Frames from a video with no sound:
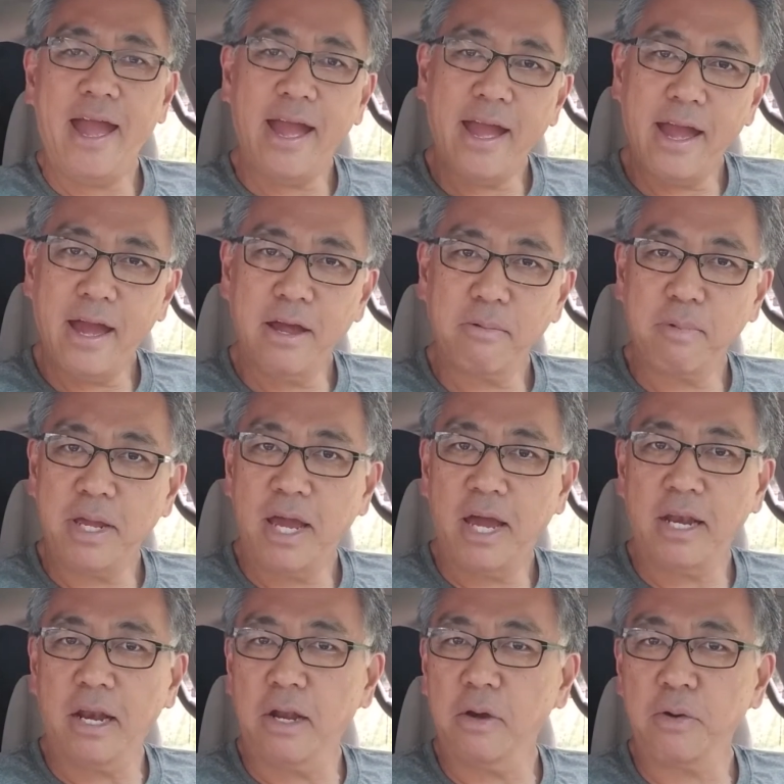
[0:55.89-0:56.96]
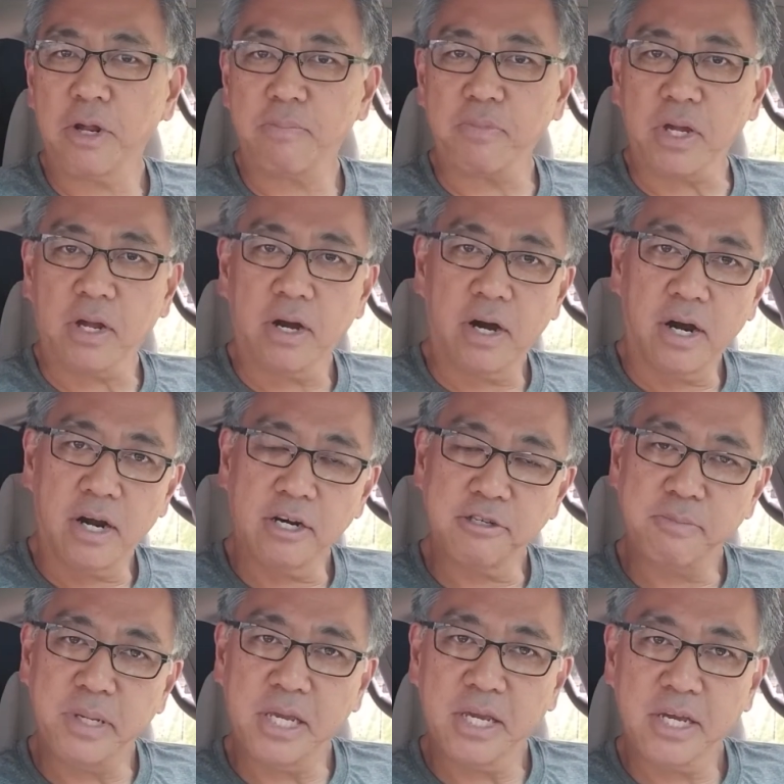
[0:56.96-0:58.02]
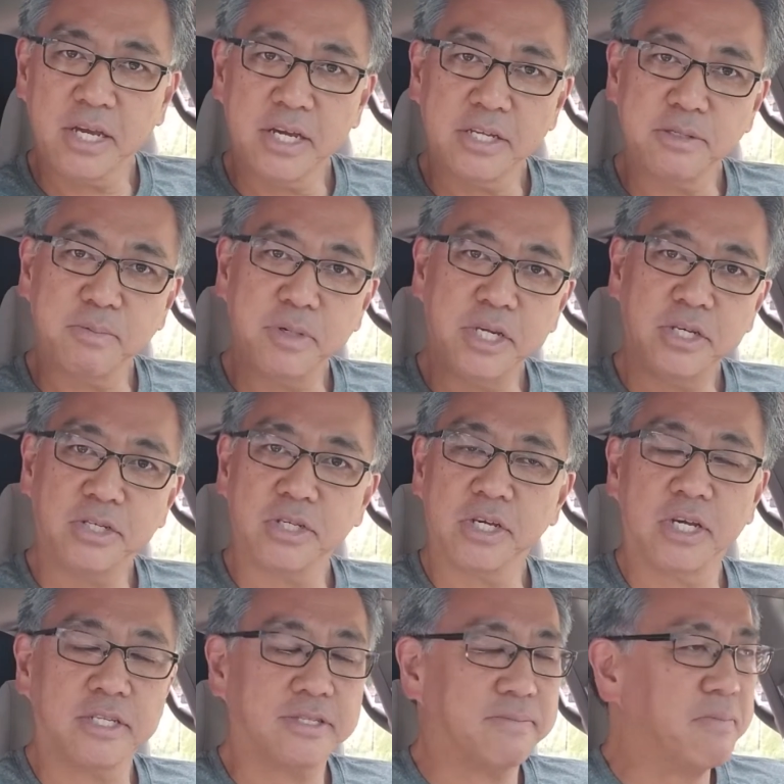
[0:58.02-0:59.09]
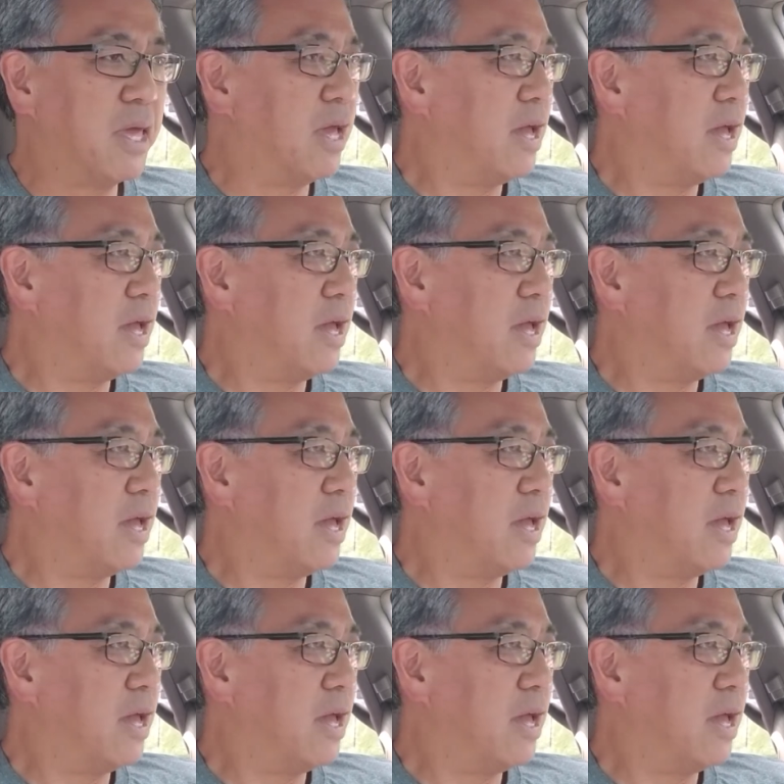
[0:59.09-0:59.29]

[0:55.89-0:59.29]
and we had to load up the cars because we just